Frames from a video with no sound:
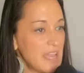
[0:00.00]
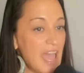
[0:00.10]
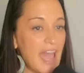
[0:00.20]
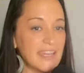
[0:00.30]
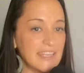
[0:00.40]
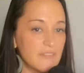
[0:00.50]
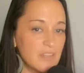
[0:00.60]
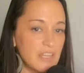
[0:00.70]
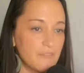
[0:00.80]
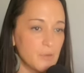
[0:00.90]
Got and it.
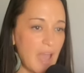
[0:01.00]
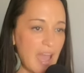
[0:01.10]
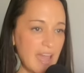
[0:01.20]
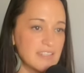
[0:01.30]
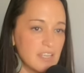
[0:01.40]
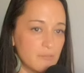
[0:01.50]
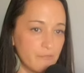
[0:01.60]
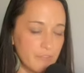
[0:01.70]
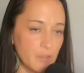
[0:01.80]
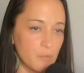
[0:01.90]
even if you had done
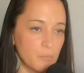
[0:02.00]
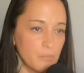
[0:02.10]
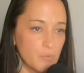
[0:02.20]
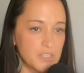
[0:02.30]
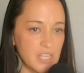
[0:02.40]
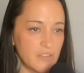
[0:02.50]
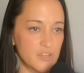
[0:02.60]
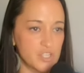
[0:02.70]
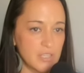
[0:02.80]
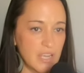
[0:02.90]
film or
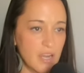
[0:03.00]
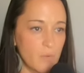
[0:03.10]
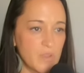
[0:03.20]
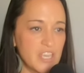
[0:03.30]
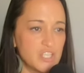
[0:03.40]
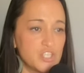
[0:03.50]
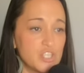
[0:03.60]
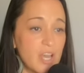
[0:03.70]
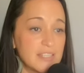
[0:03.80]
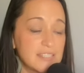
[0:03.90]
television there, we had
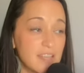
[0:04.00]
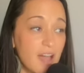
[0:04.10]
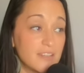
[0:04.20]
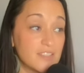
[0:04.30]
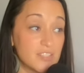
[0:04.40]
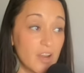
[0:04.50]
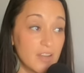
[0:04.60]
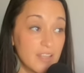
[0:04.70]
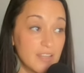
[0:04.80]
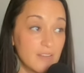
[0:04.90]
just gotten
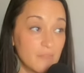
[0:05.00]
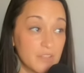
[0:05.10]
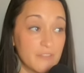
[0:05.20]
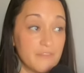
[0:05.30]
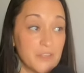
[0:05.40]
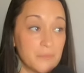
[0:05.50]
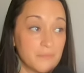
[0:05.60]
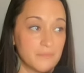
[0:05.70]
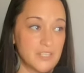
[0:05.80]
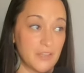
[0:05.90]
started with a
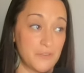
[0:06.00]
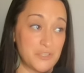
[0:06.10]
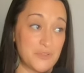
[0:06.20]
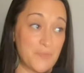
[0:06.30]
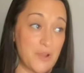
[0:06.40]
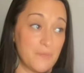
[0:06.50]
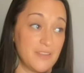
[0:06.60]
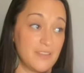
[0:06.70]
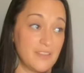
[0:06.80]
film television department